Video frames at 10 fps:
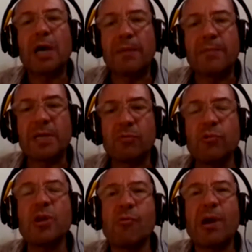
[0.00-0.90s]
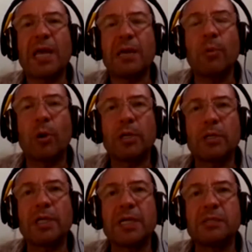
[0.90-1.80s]
I mean, we were able
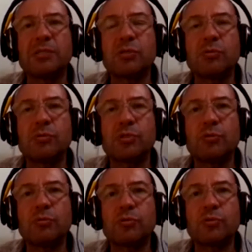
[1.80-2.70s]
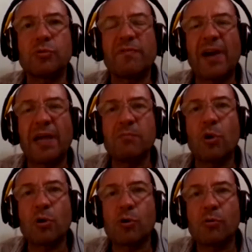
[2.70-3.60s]
to define
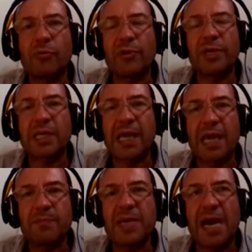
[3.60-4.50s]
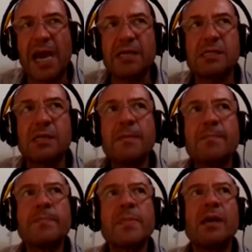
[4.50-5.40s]
more concrete KPIs
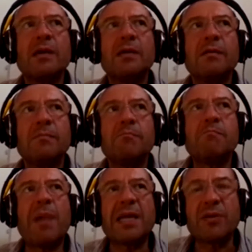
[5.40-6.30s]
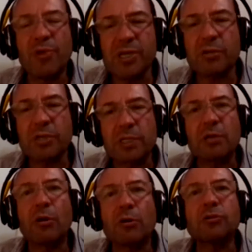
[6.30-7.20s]
by
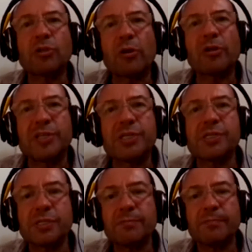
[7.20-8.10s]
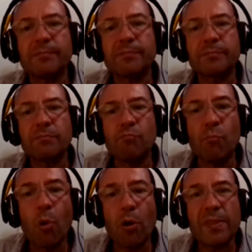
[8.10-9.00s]
reasoning on ontologies,
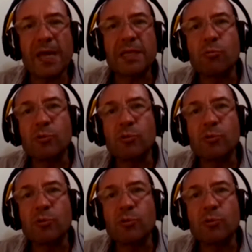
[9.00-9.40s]
more than if